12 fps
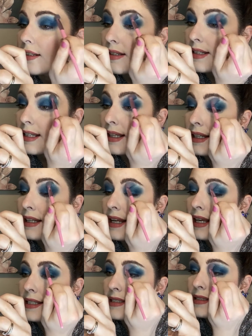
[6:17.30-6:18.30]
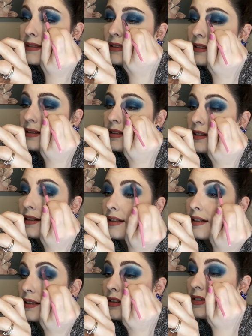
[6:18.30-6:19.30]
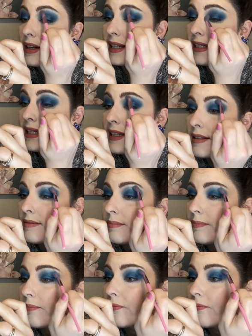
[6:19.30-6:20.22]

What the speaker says: to get a nice gradient.